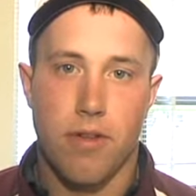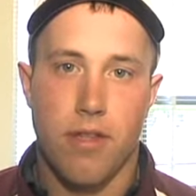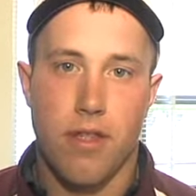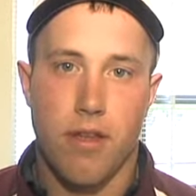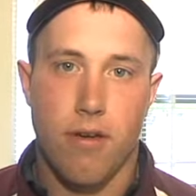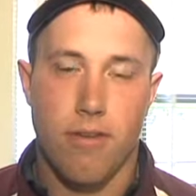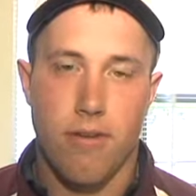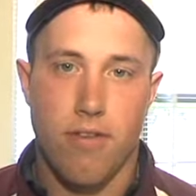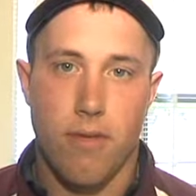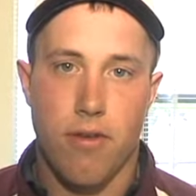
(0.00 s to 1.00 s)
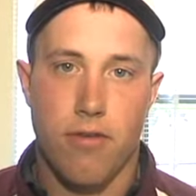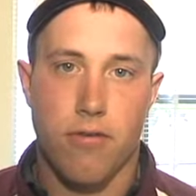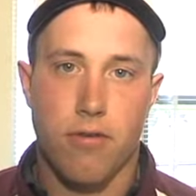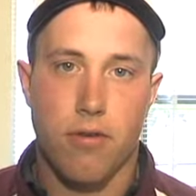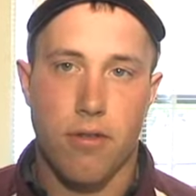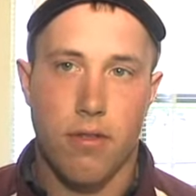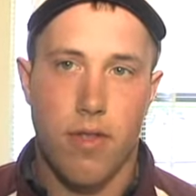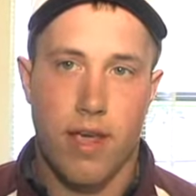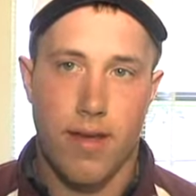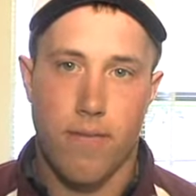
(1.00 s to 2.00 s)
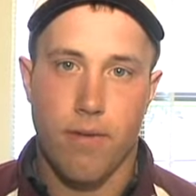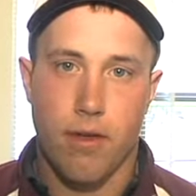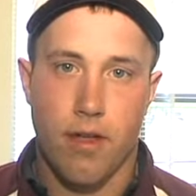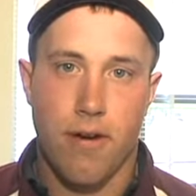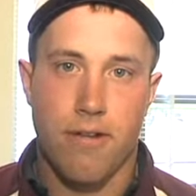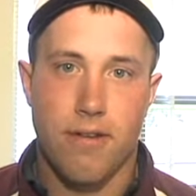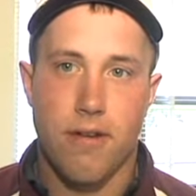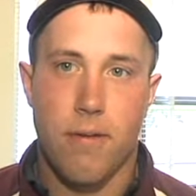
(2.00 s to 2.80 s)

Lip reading: and it's also a small school like I've been going to